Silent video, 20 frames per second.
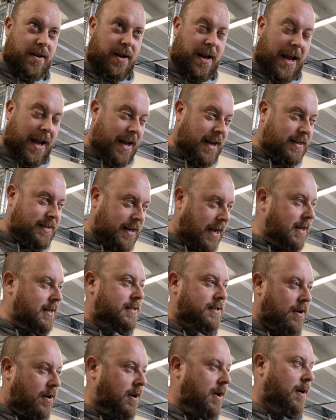it
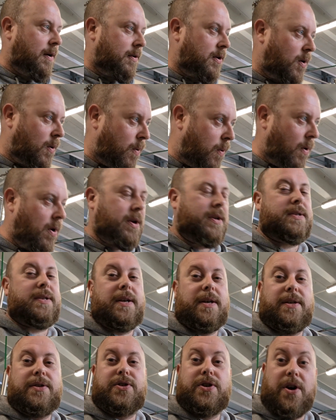tastes like a
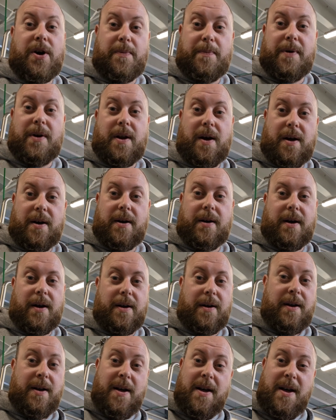quality German
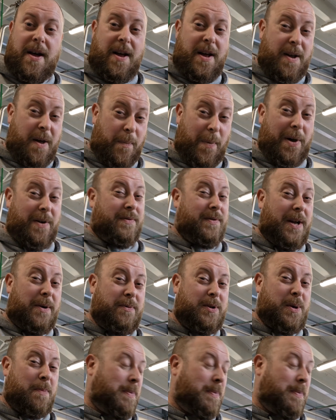lager. Well, it was a